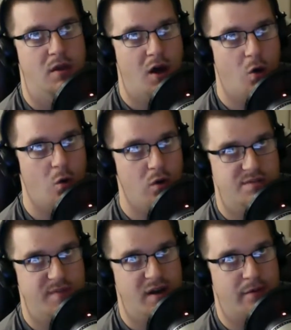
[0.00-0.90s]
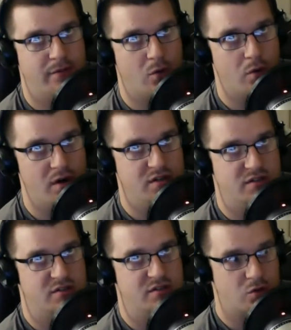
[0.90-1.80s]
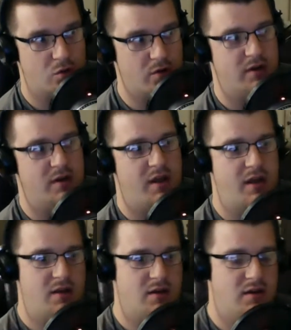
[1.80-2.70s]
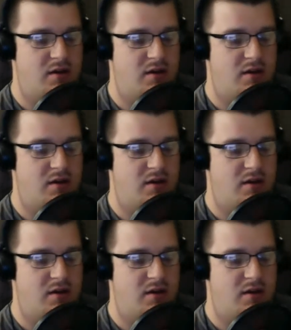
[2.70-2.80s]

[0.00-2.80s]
Horde is made up of orcs, tauren, and